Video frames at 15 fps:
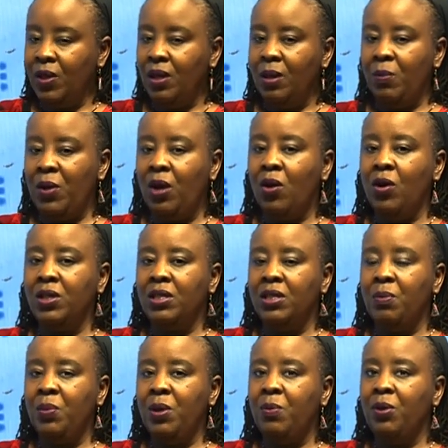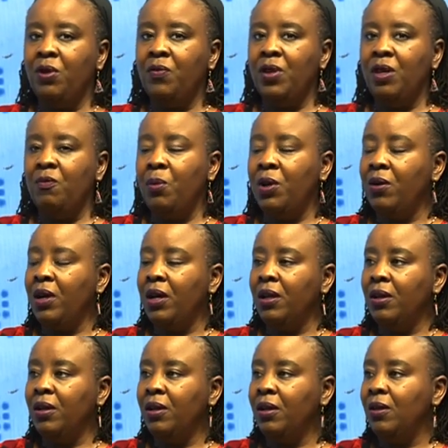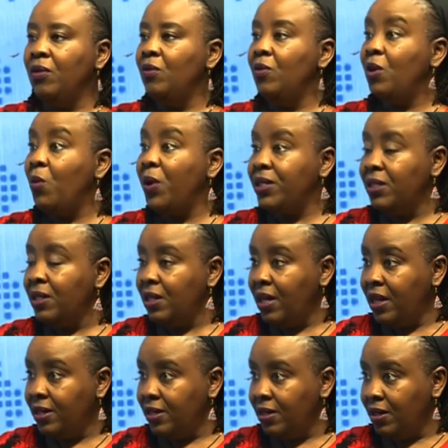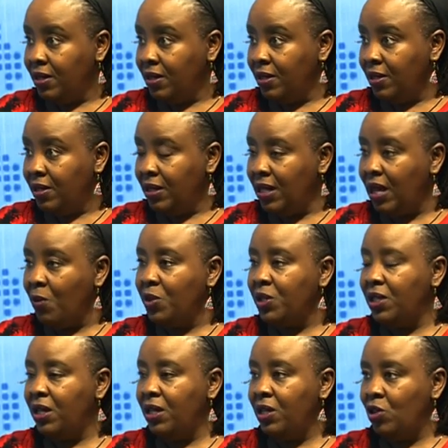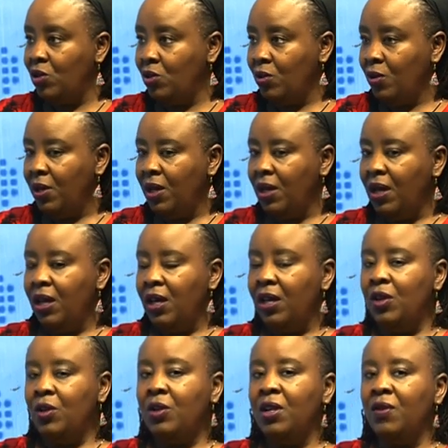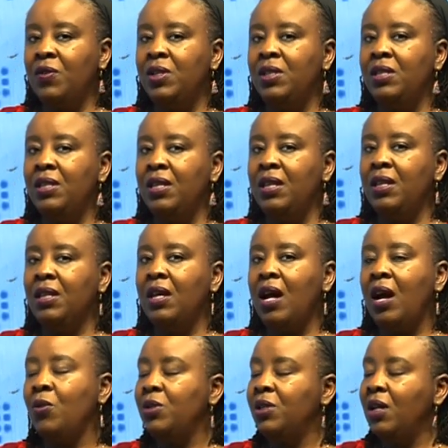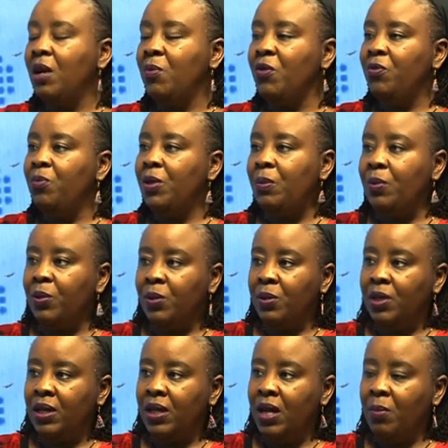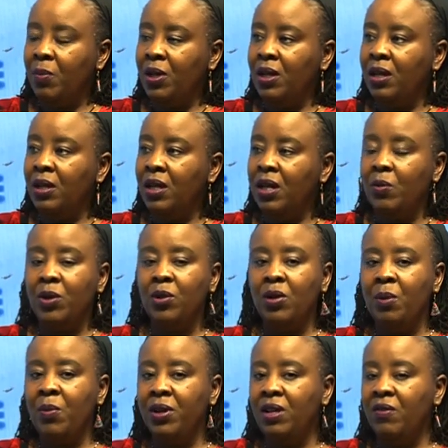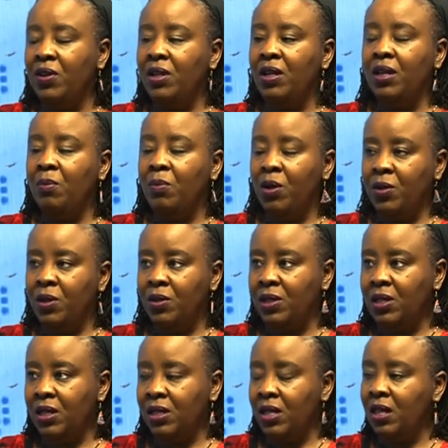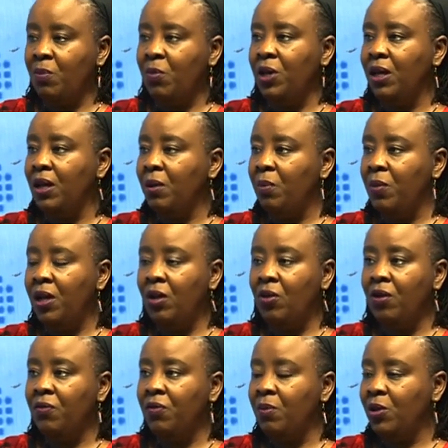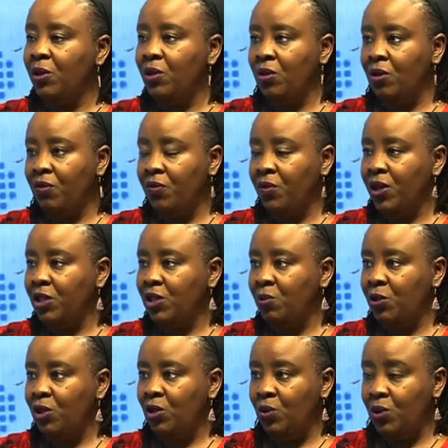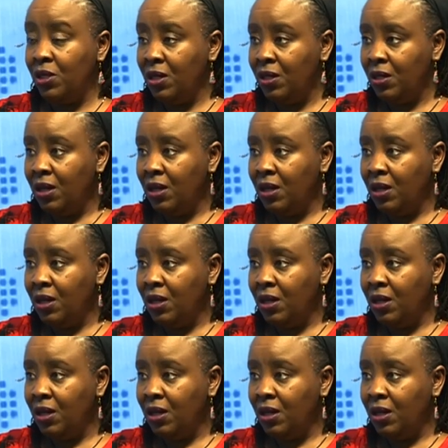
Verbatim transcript: because the people of Kibera requested that, that was their issue. You should have seen the outcome of people coming in. And we're talking about everyday Kibera residents, either bringing a male or a female dog for her to be neutered,